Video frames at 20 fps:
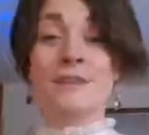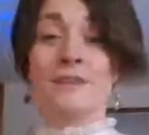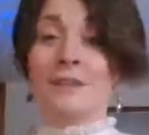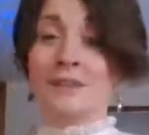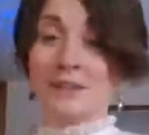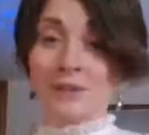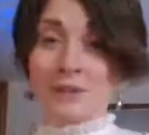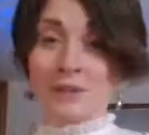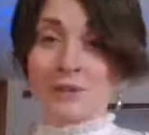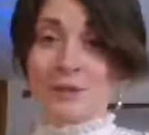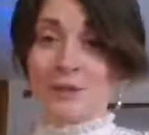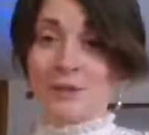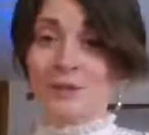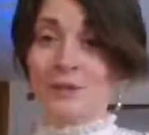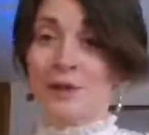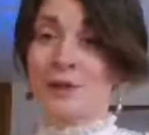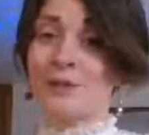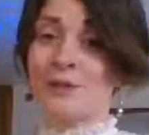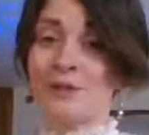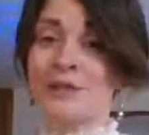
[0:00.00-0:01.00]
sidereal
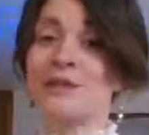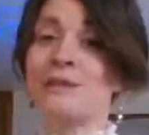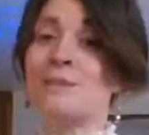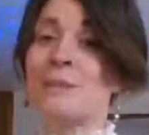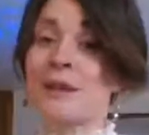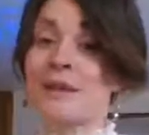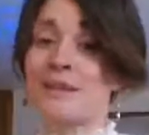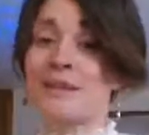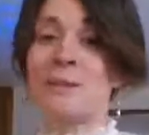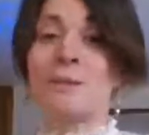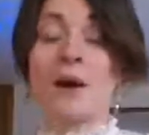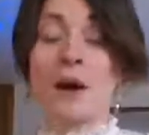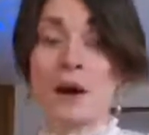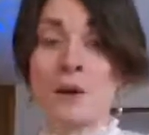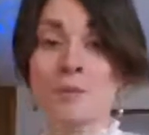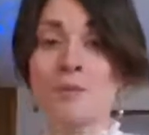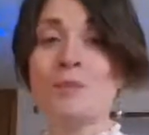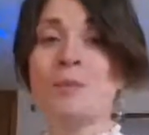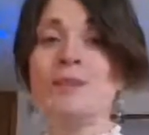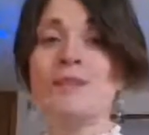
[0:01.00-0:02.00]
astrology is based
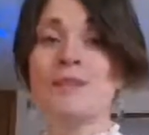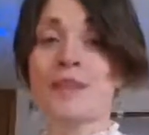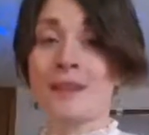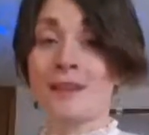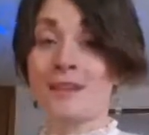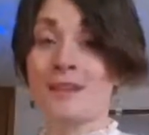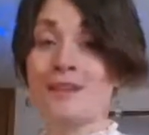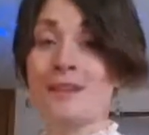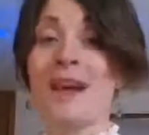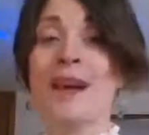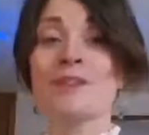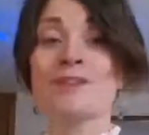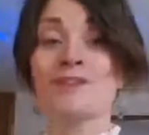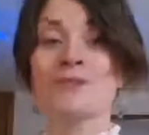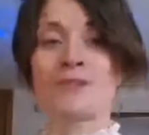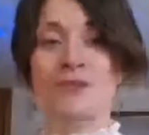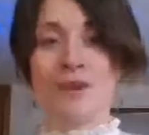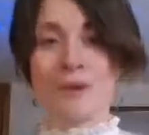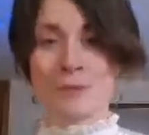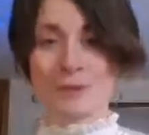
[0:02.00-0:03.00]
upon precise
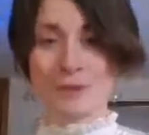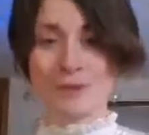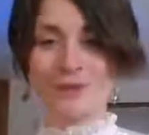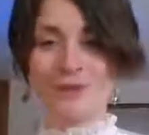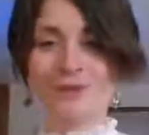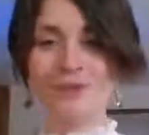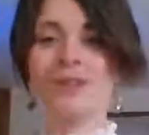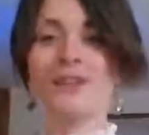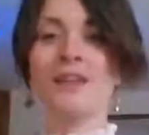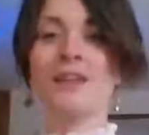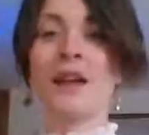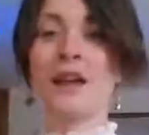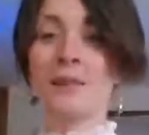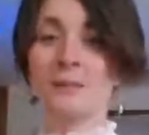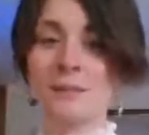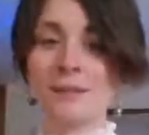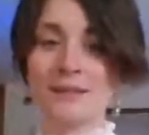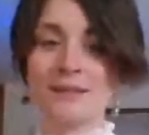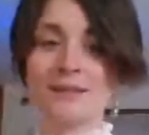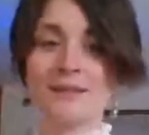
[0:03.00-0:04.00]
astronomical
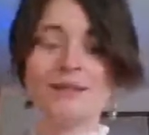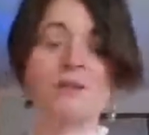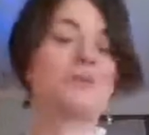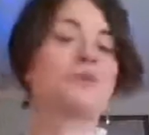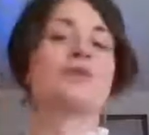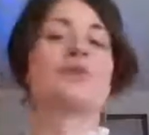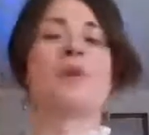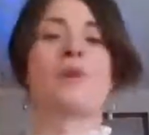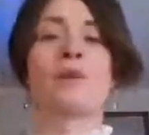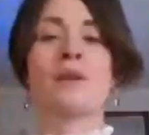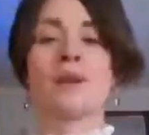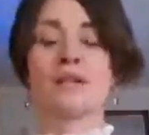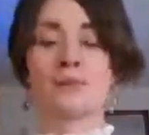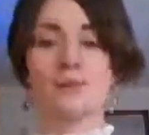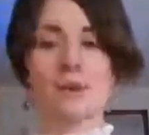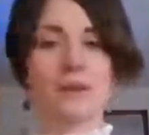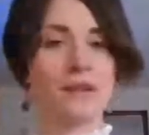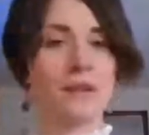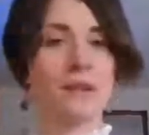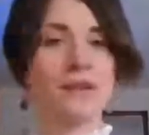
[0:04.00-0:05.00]
alignment. So it's showing us
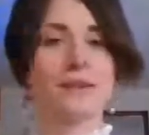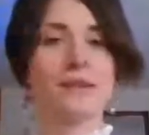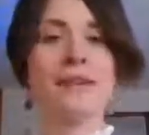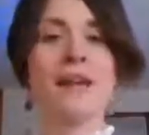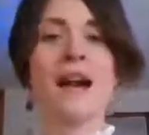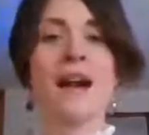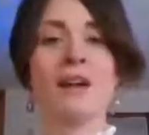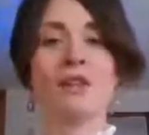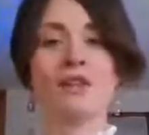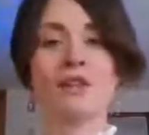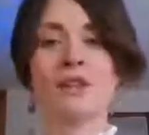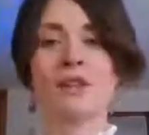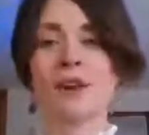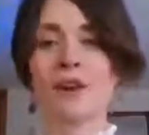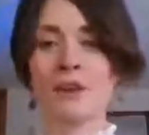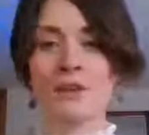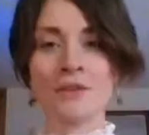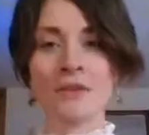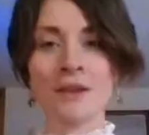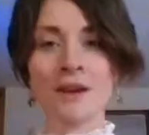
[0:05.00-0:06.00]
where things actually
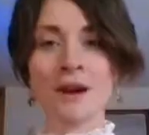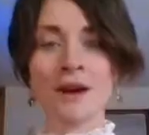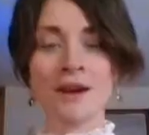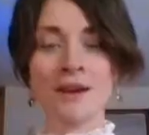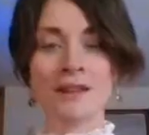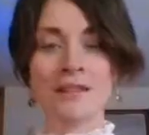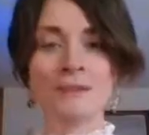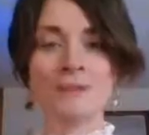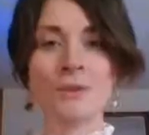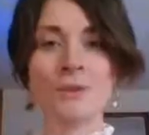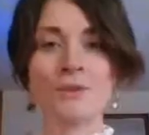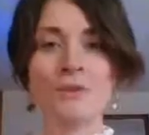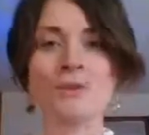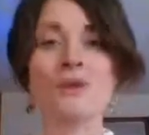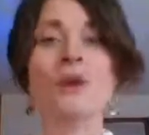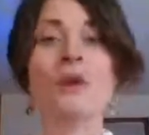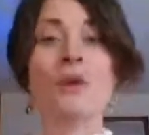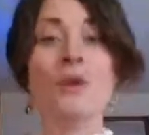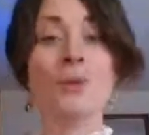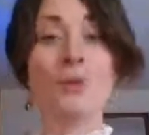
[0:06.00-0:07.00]
are in the cosmos
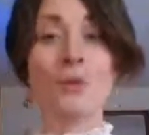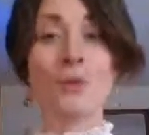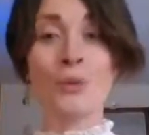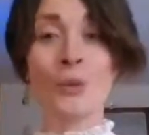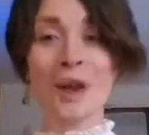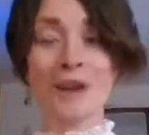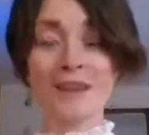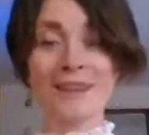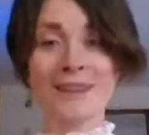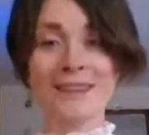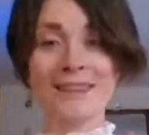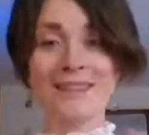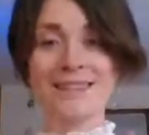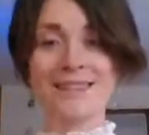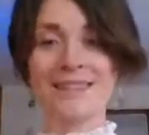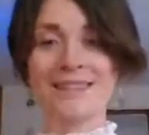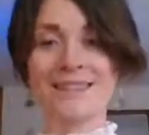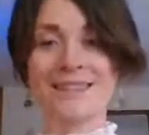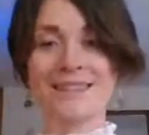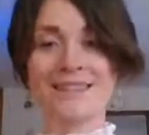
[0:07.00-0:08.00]
right in
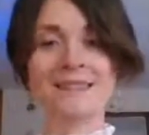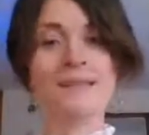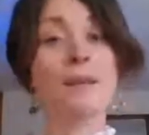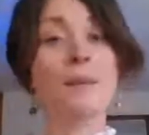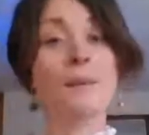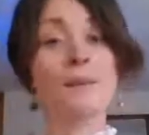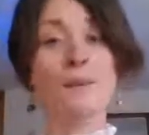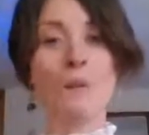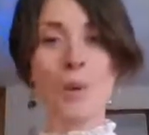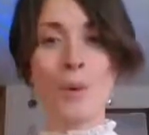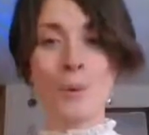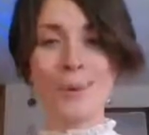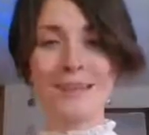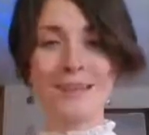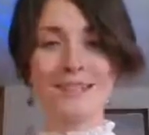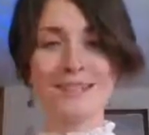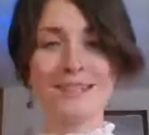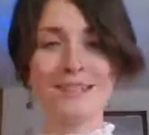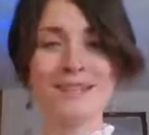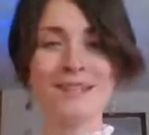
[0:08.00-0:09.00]
this
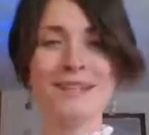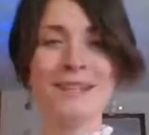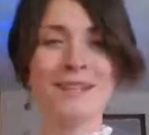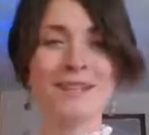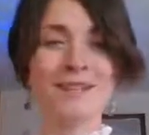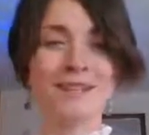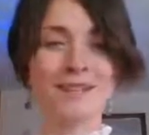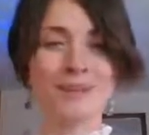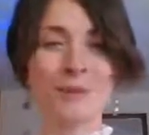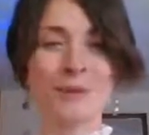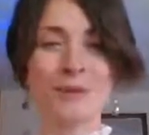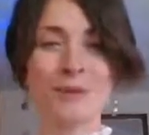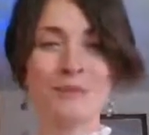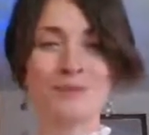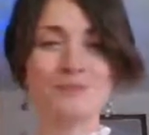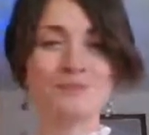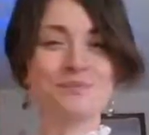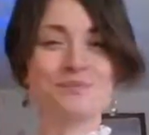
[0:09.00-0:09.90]
moment. So